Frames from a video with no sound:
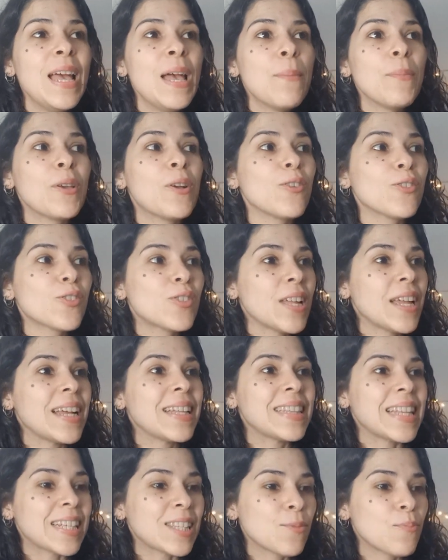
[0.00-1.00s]
because
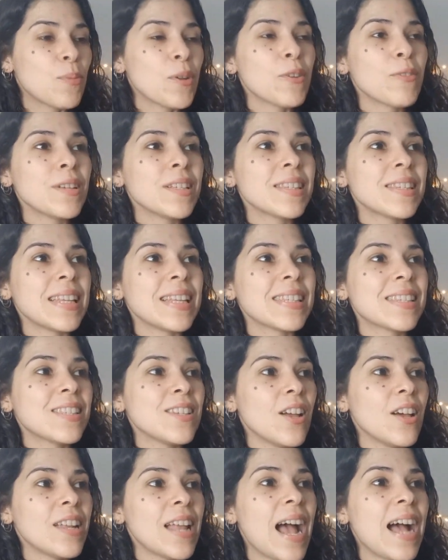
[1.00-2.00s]
the, the experience is
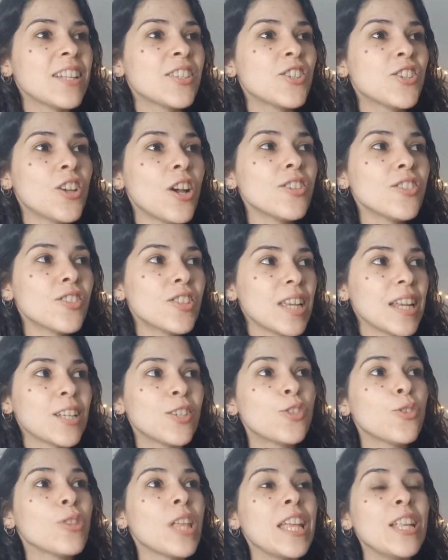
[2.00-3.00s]
not
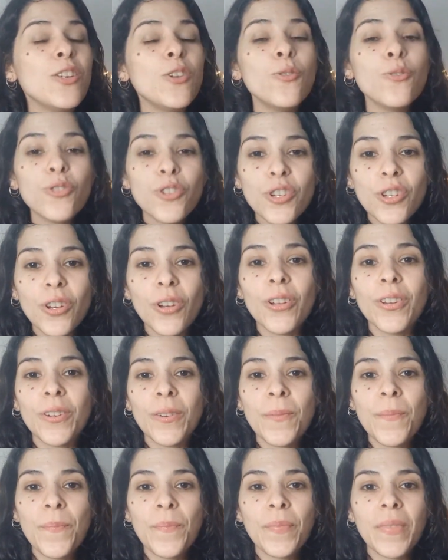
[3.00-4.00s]
adjusting to the
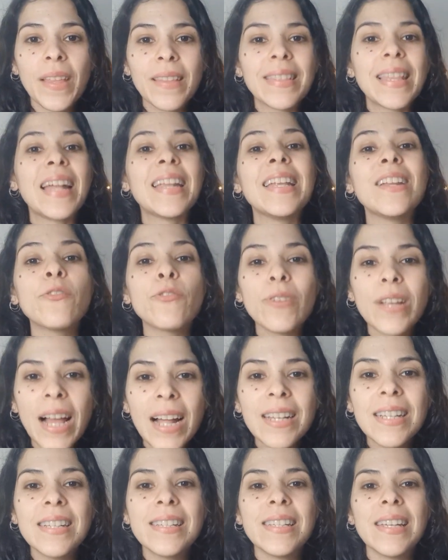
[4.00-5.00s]
illusion that in
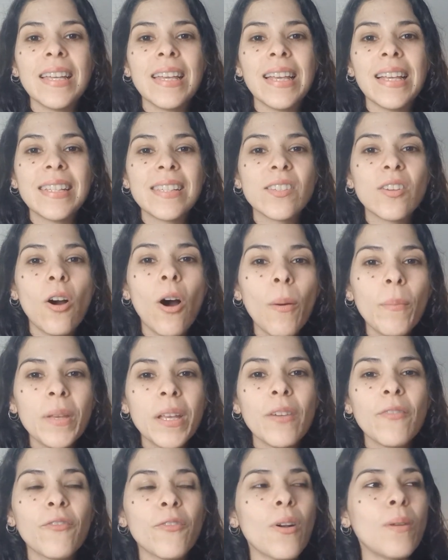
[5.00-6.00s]
reality is
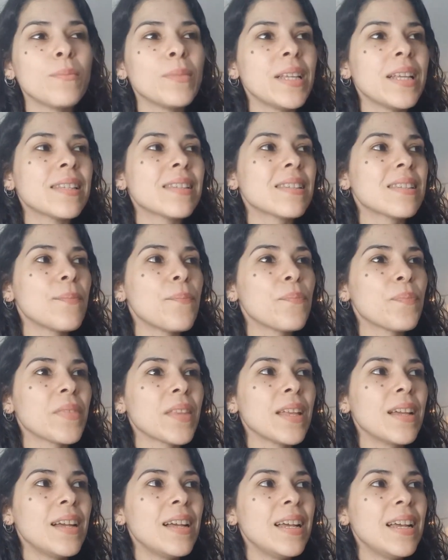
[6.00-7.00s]
coming from this
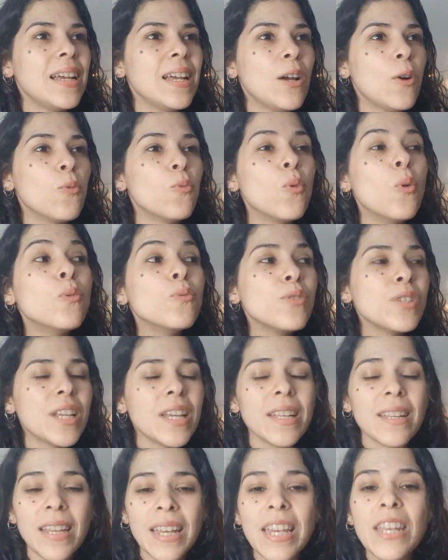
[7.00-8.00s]
uh,
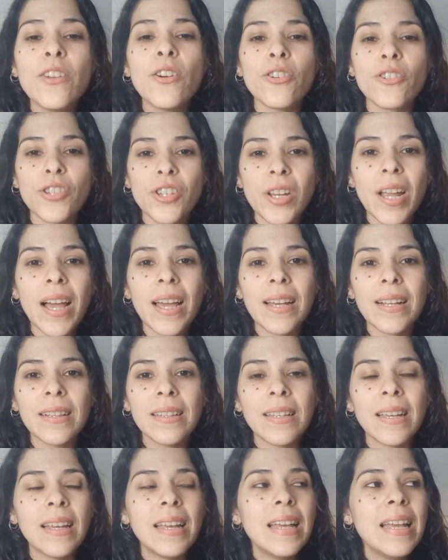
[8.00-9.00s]
wounded inner
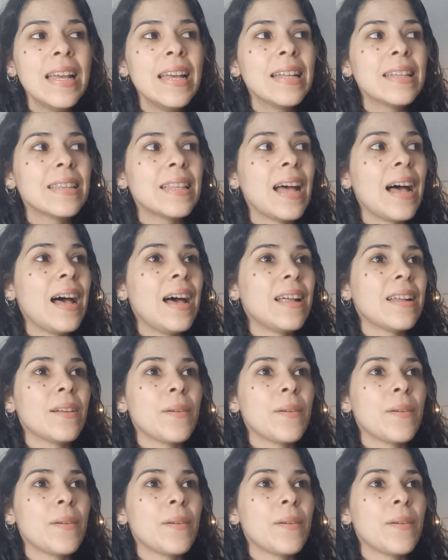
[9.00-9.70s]
child that